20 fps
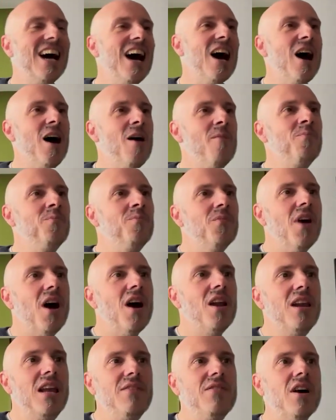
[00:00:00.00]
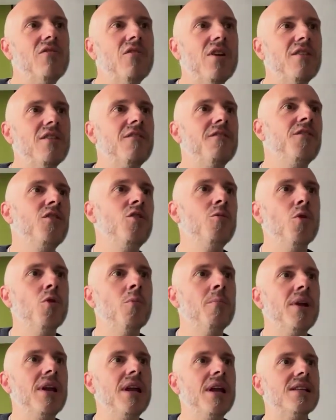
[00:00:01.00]
Um, I'll leave that run a few
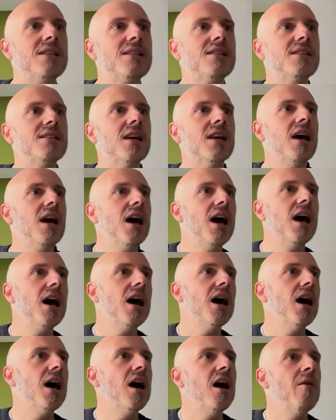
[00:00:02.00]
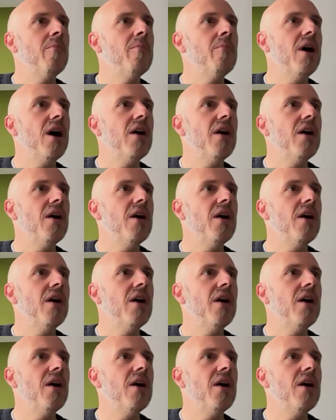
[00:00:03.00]
more minutes um,